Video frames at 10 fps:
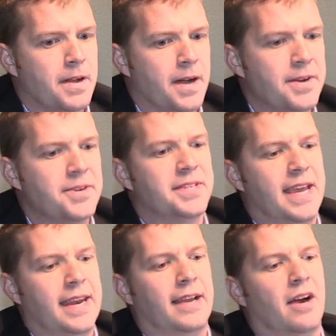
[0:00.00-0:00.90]

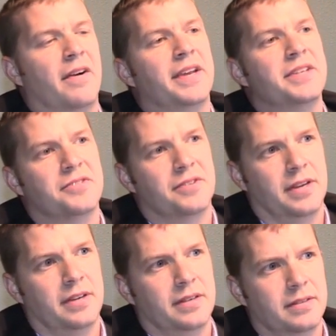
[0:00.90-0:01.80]
understanding our
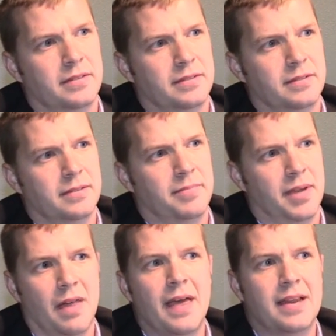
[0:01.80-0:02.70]
history
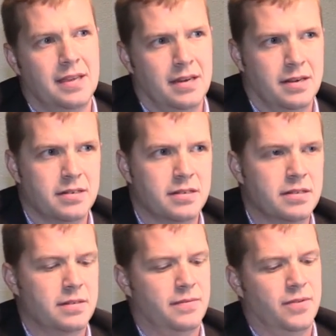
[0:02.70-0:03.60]
beyond that 10
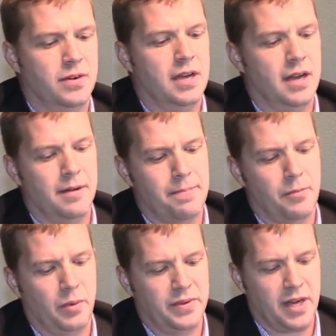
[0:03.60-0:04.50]
years,
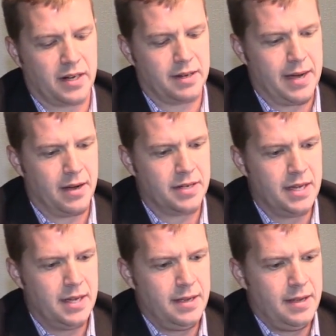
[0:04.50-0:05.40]
when we talked about
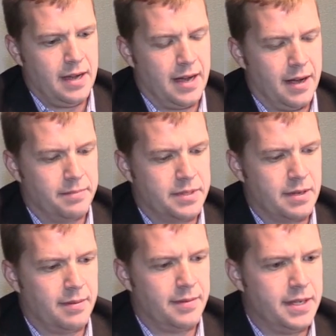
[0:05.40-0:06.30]

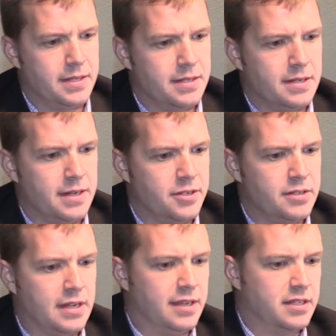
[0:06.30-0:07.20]
some of his
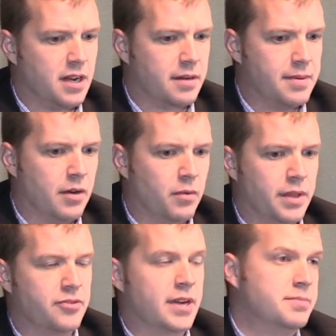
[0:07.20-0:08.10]
issues that he's talked about
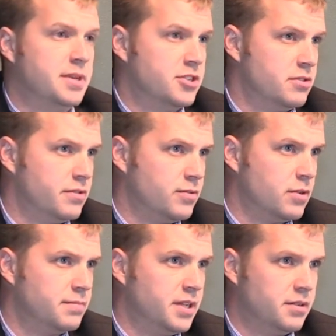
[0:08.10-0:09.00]
with transportation
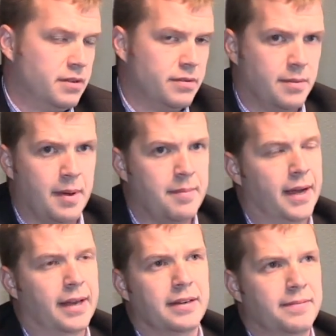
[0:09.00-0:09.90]
reform, DOT reform. I'm
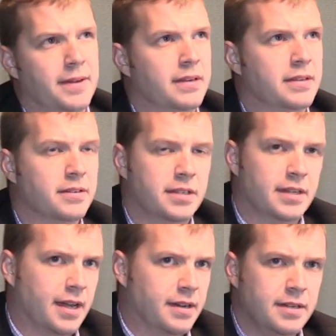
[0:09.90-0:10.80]
not going to defend
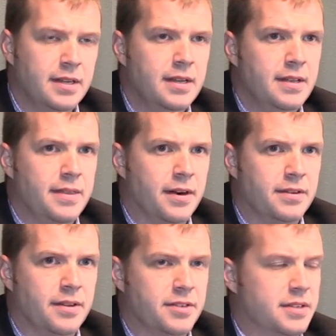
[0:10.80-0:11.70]
DOT.
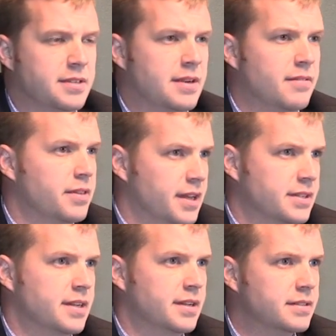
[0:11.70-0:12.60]
There's several
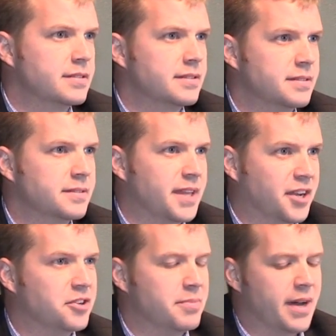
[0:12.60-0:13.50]
things that they
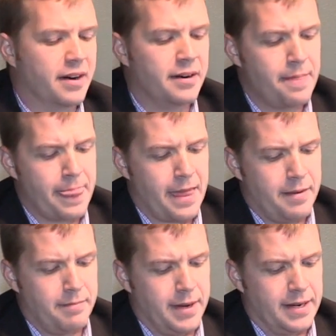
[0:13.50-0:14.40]
could do better.
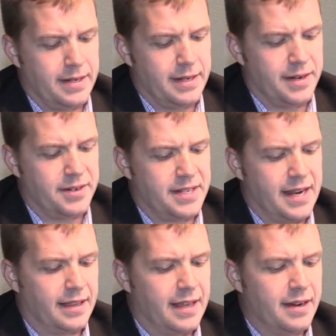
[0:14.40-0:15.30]
But
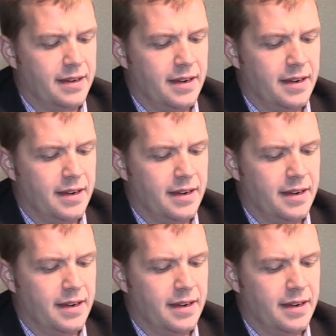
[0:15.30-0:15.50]
understanding that